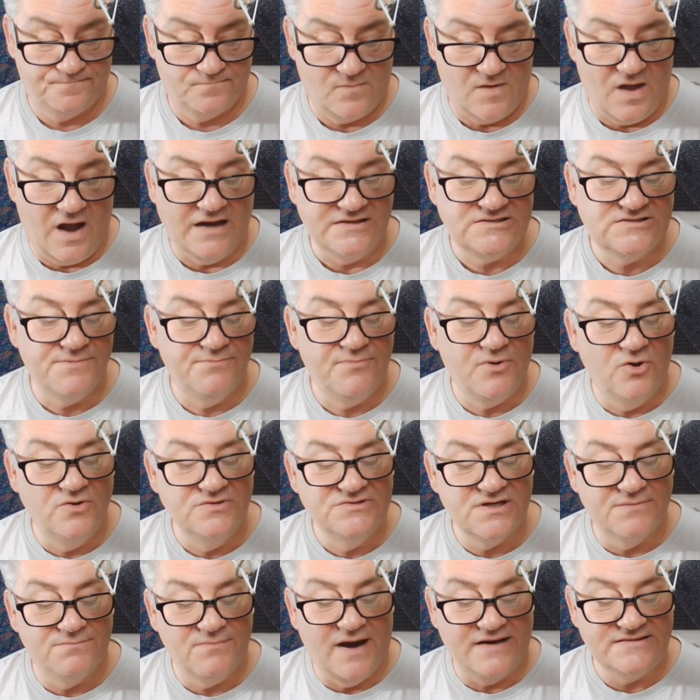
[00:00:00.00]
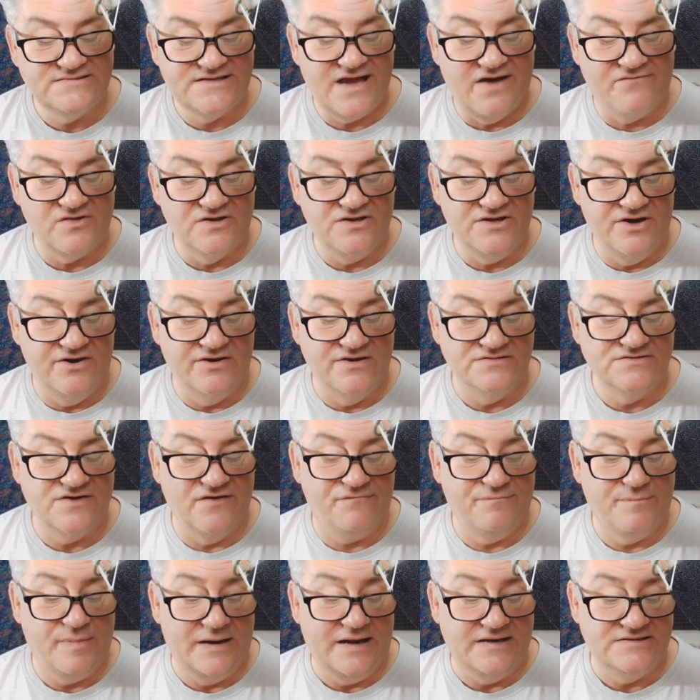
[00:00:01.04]
I suppose in my seven years
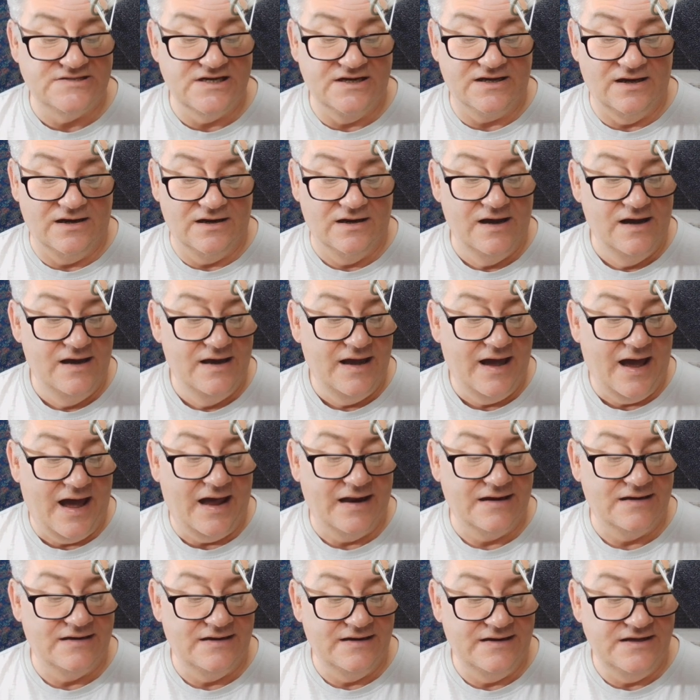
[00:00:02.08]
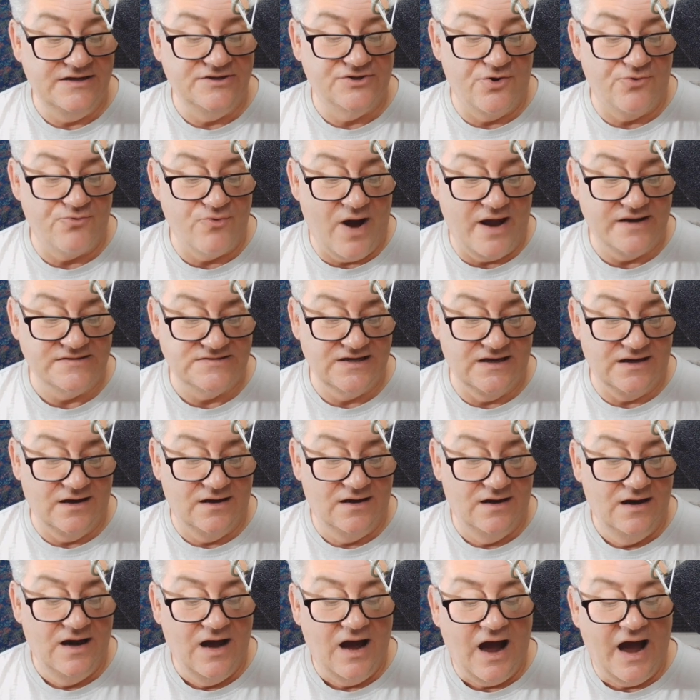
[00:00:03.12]
of political and leader writing,
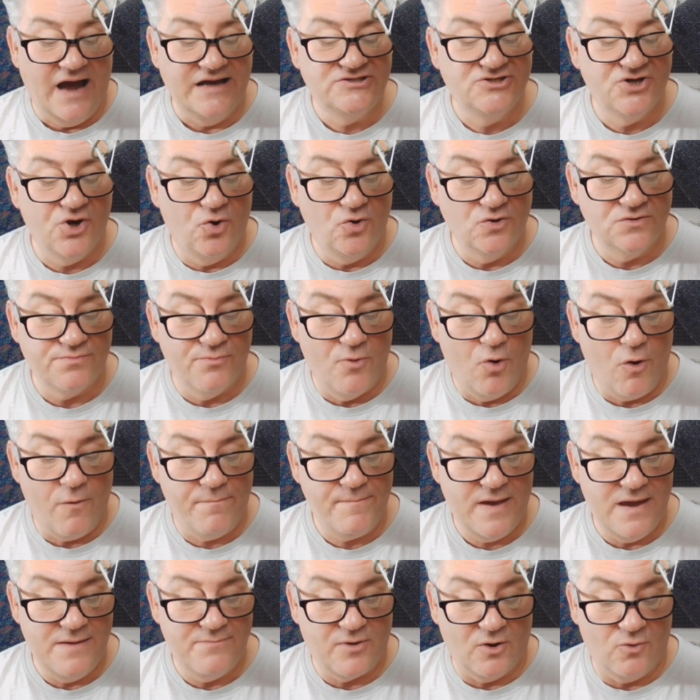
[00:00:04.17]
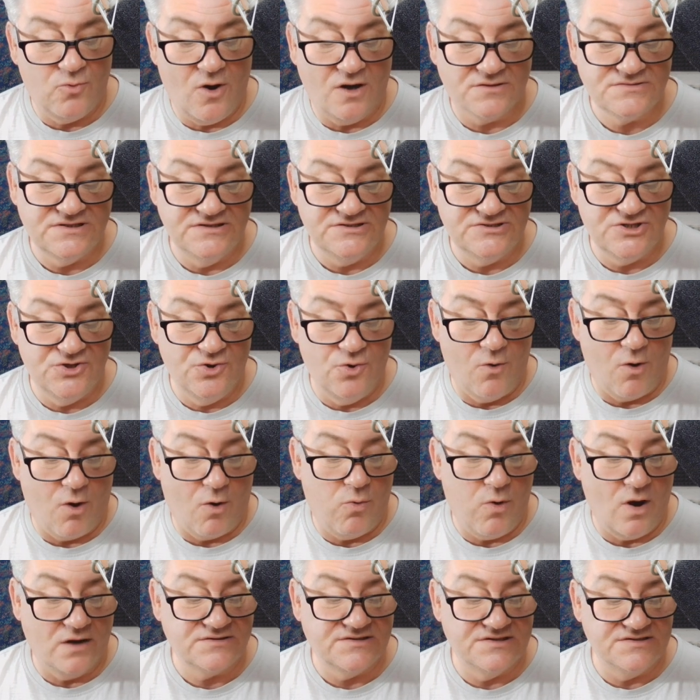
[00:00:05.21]
I told more people what to do or
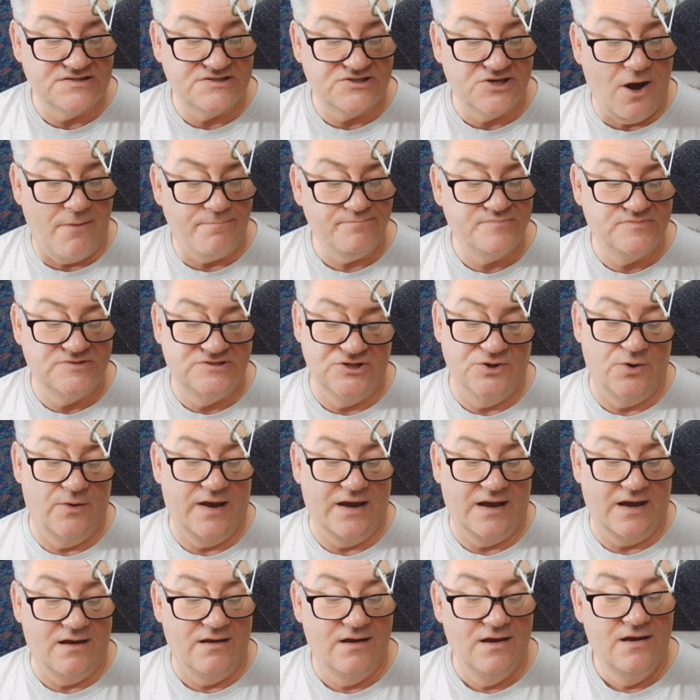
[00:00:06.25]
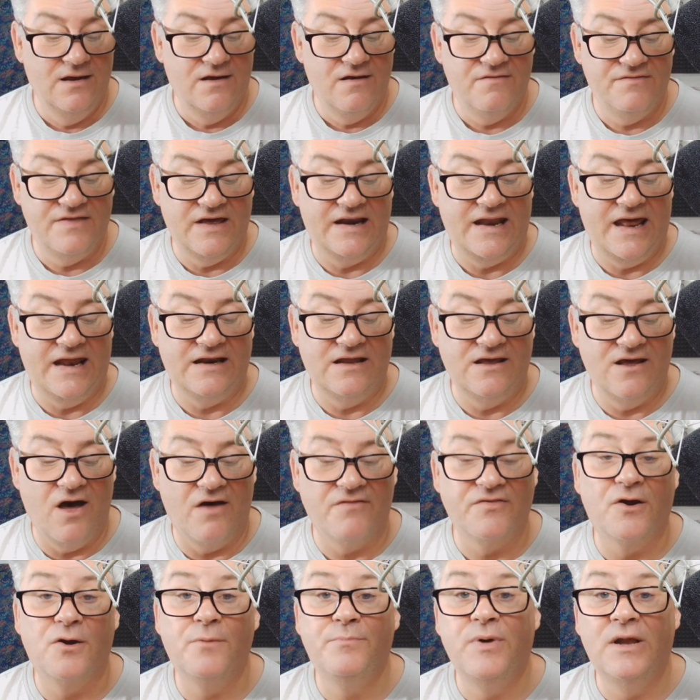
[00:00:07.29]
what to stop doing than any
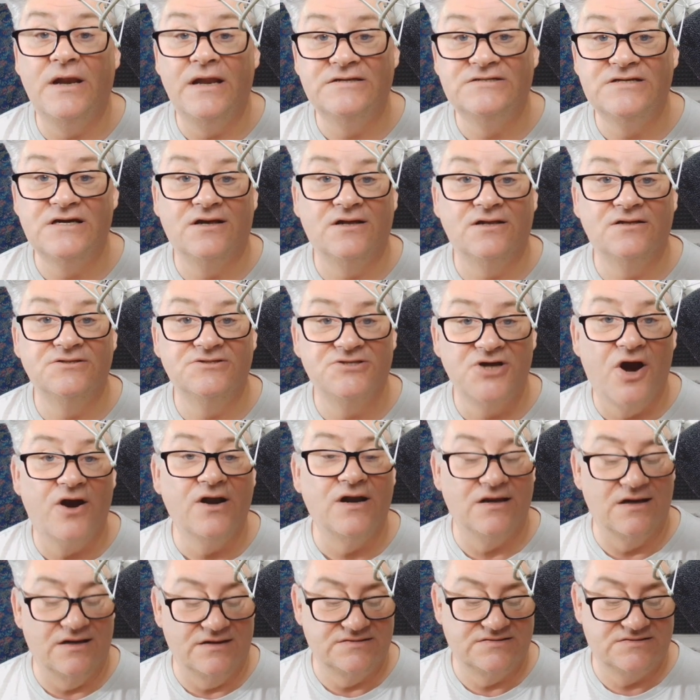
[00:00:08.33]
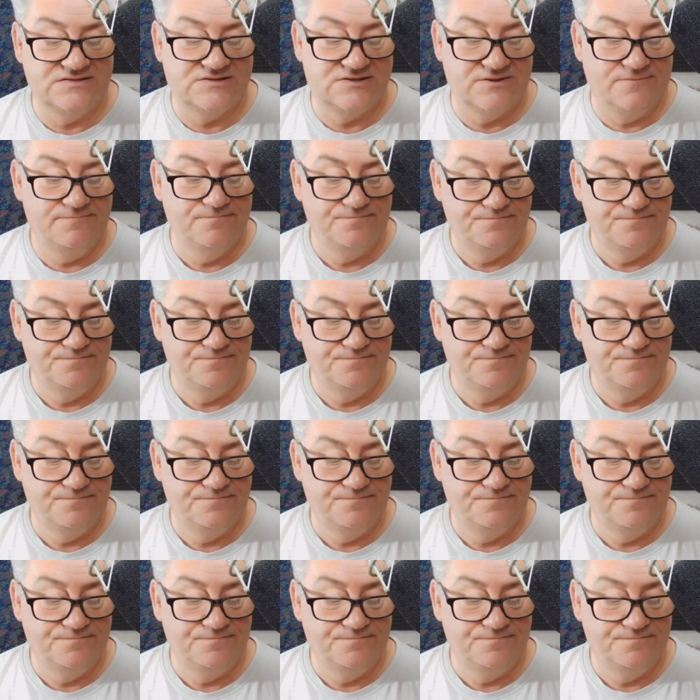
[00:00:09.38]
other political journalist.